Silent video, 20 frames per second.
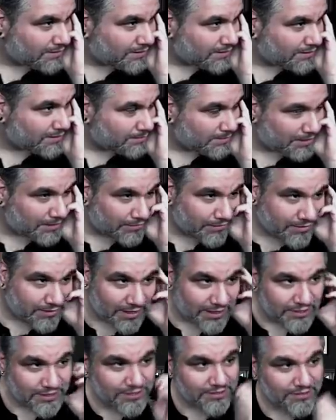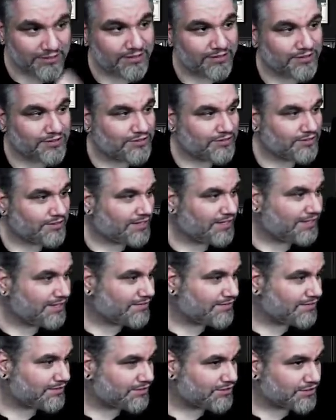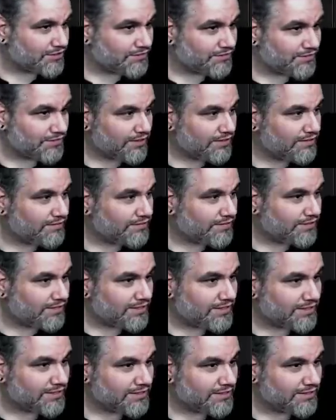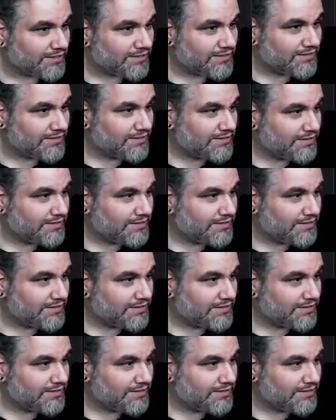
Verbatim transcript: Yep, every legendary creature they have is just very, very good.